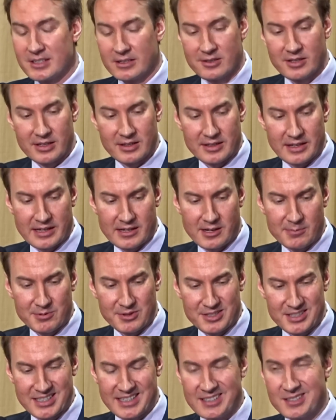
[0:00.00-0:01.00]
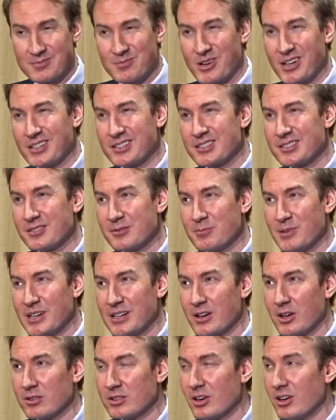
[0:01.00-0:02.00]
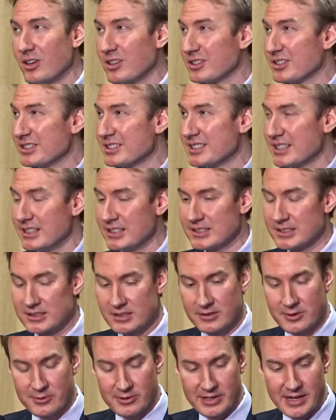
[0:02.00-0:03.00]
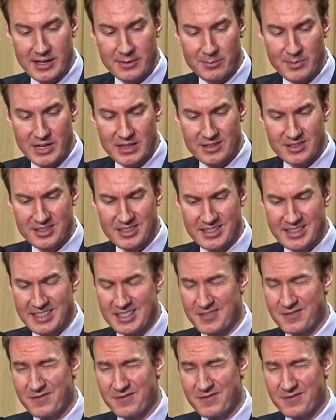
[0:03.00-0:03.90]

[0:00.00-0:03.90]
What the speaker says: It can take up to 6 months to make autologous cells during that method, and it's